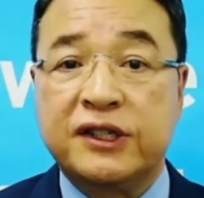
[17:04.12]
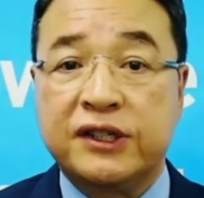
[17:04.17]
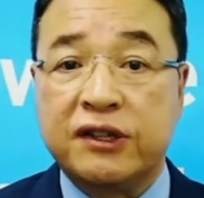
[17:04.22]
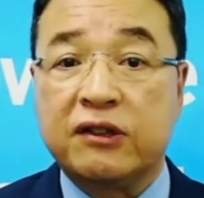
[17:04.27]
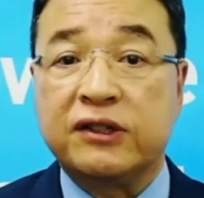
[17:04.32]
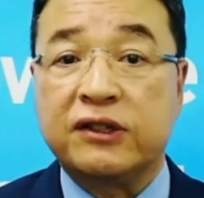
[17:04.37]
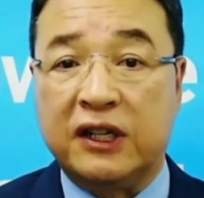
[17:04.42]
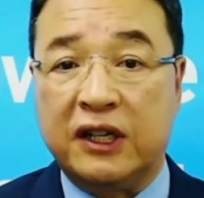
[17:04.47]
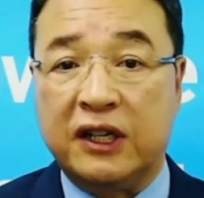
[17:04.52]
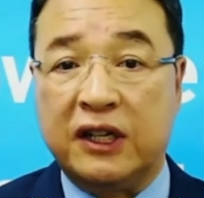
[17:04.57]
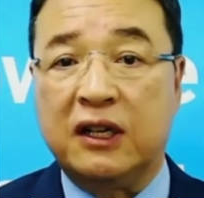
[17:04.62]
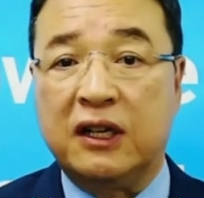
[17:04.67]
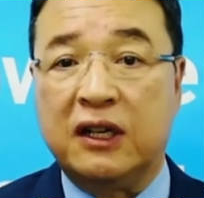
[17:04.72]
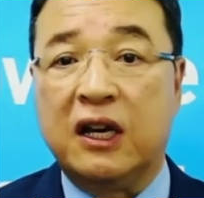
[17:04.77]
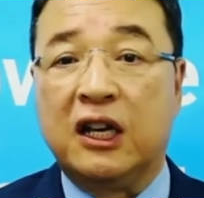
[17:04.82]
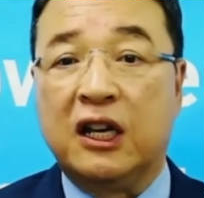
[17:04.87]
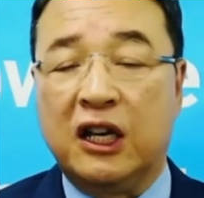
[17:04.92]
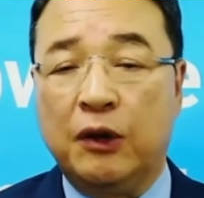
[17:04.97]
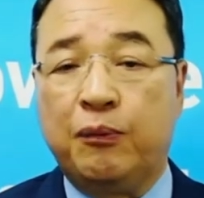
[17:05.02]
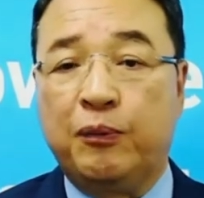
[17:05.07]
succeed
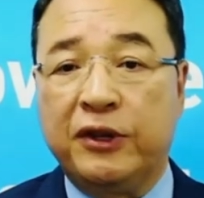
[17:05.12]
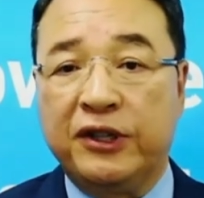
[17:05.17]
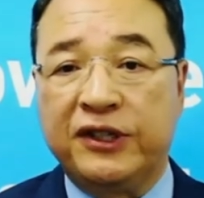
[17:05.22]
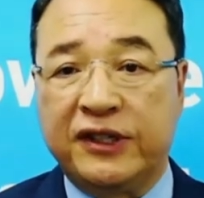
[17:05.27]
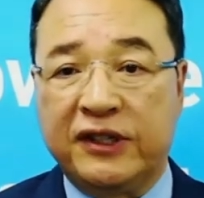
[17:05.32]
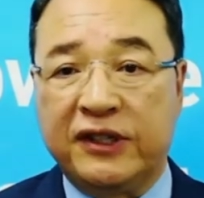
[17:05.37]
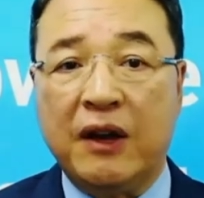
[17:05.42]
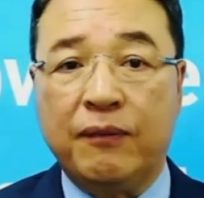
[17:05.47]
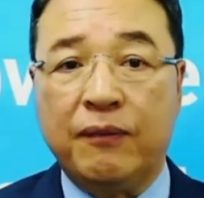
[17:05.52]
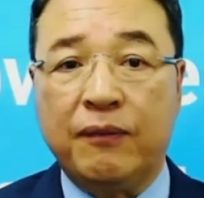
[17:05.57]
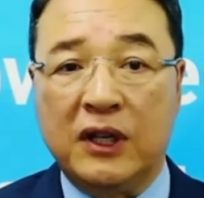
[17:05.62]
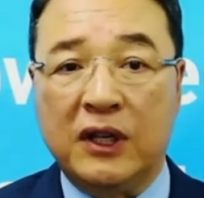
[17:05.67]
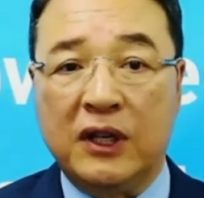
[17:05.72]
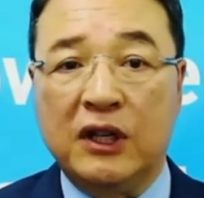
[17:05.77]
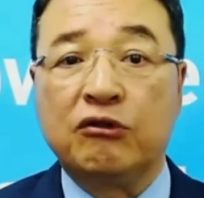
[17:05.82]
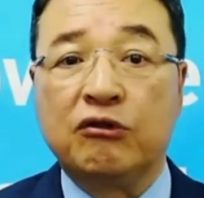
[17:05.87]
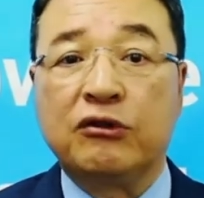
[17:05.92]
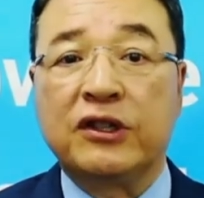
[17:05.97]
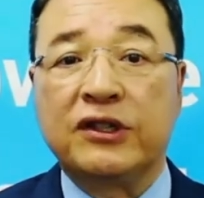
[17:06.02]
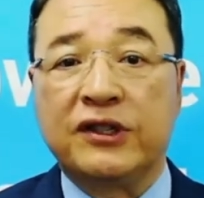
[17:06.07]
if we step
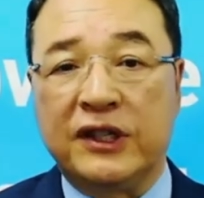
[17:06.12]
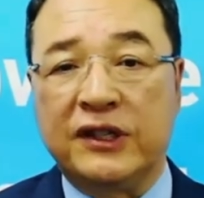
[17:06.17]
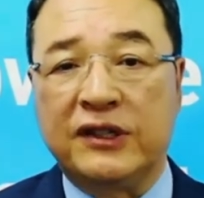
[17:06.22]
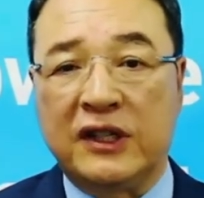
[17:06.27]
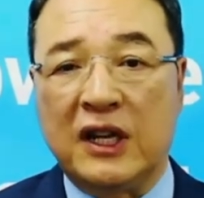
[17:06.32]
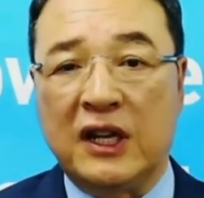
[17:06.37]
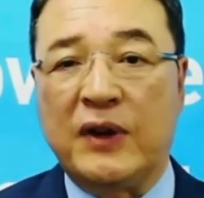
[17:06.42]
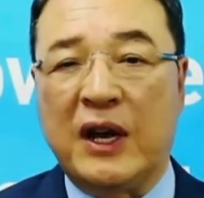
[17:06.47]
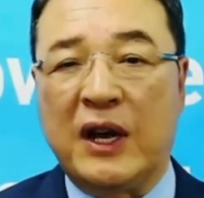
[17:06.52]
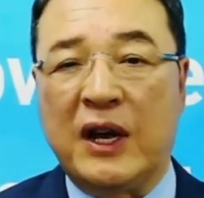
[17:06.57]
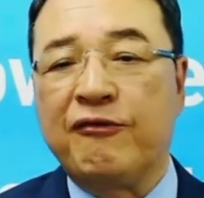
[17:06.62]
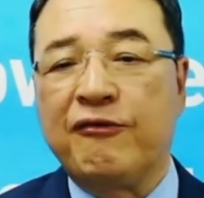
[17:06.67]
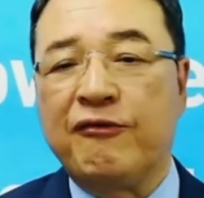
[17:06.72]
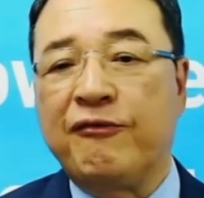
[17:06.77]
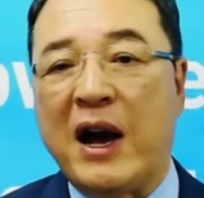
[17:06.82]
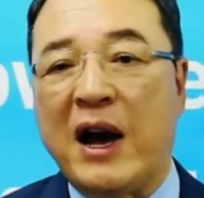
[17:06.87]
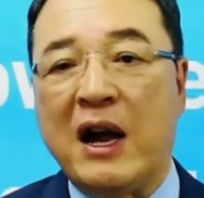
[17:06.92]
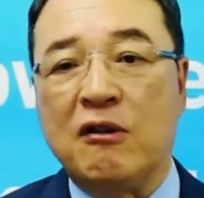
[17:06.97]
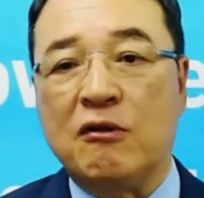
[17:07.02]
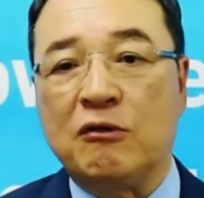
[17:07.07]
into the system and
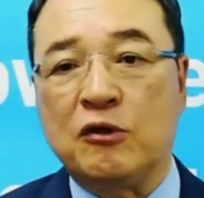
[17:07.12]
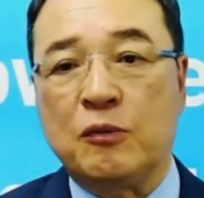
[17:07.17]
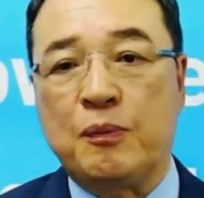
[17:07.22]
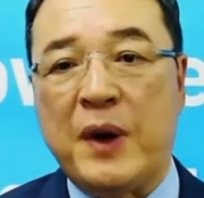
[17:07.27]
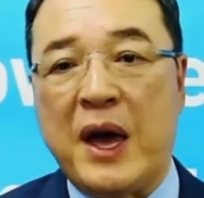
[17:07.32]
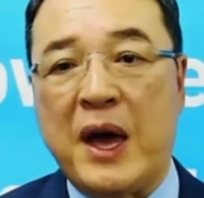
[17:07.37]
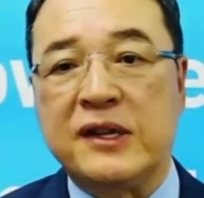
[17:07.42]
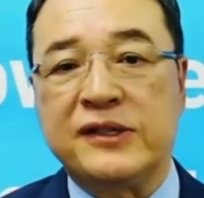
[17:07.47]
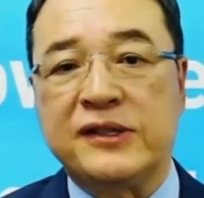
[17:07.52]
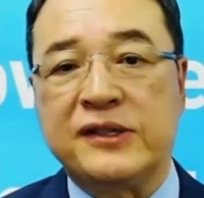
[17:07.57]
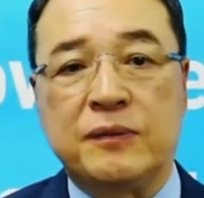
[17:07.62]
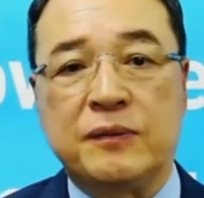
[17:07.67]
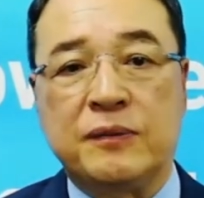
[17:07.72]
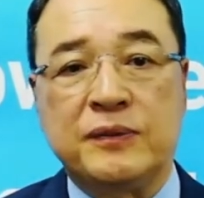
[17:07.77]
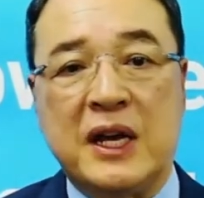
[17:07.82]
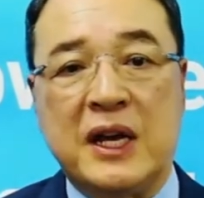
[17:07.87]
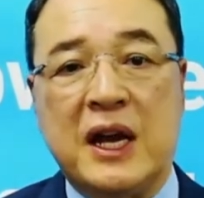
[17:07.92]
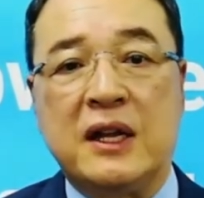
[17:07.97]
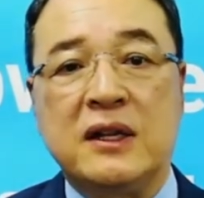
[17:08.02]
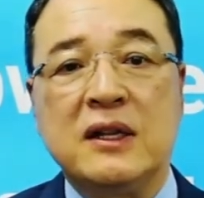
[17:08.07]
follow the path of
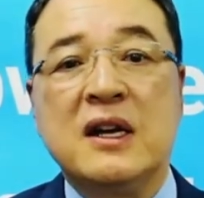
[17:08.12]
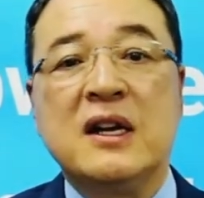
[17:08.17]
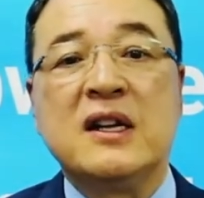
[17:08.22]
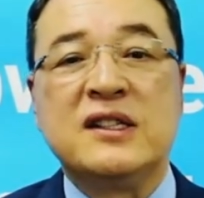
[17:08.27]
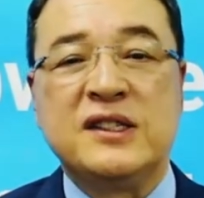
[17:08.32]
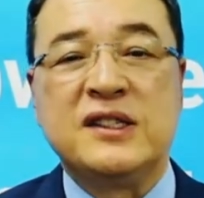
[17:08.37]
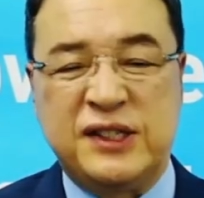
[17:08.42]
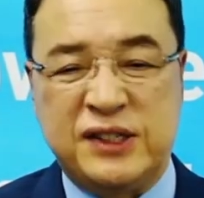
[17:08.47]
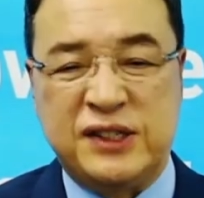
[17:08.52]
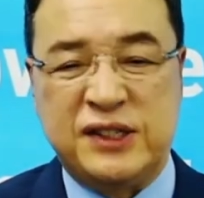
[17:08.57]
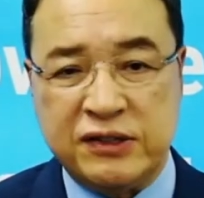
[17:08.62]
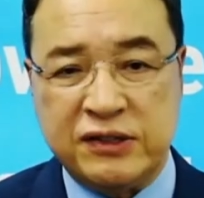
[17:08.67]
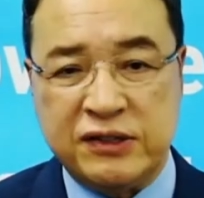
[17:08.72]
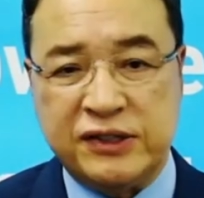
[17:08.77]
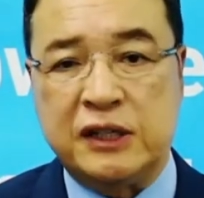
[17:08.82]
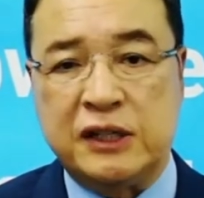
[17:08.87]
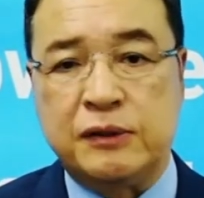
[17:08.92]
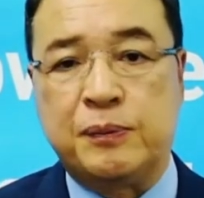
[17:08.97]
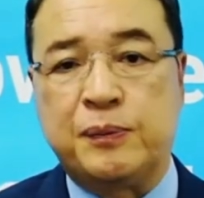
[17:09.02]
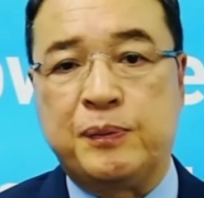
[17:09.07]
that
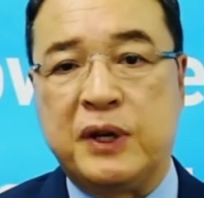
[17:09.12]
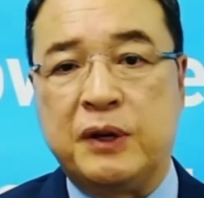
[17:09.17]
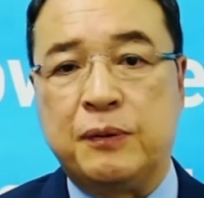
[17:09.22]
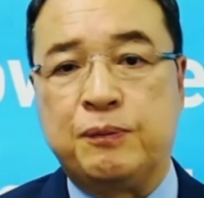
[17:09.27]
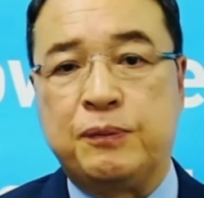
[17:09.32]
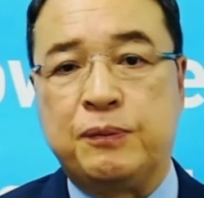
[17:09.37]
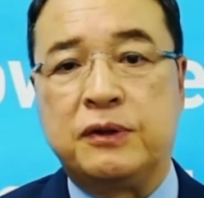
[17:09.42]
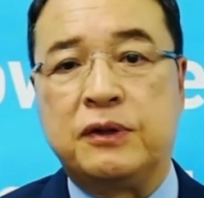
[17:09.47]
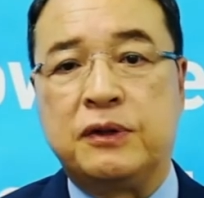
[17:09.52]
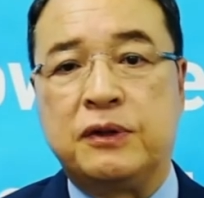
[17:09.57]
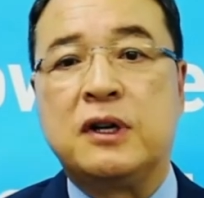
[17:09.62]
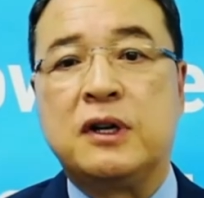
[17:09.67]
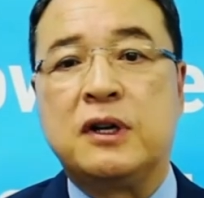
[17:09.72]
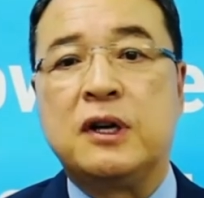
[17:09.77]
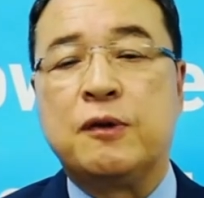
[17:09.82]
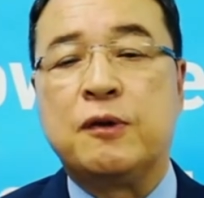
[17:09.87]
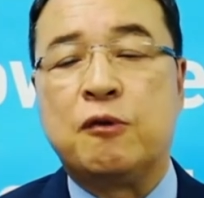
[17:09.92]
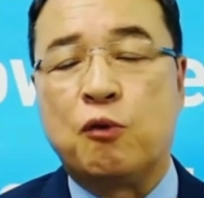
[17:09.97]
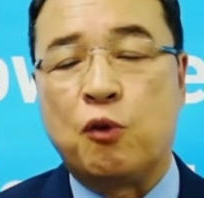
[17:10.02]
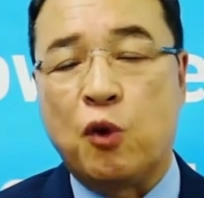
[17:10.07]
successful people
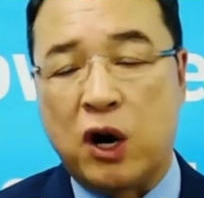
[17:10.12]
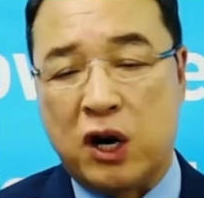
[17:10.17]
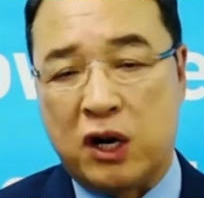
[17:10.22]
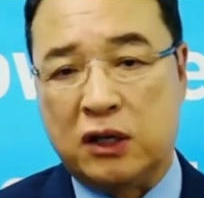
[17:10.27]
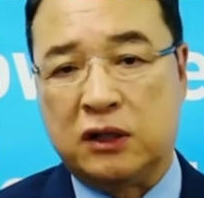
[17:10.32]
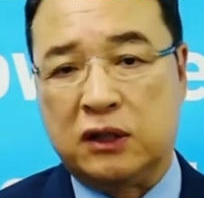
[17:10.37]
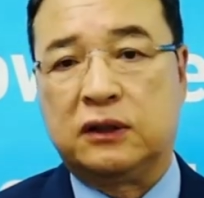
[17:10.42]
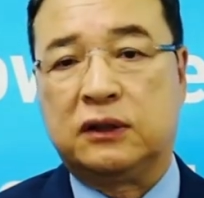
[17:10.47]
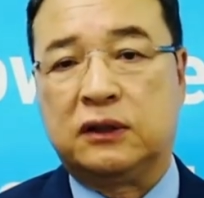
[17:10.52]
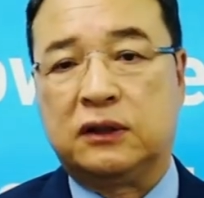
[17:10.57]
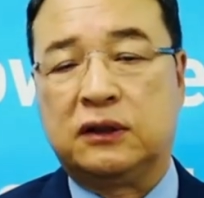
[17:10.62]
work.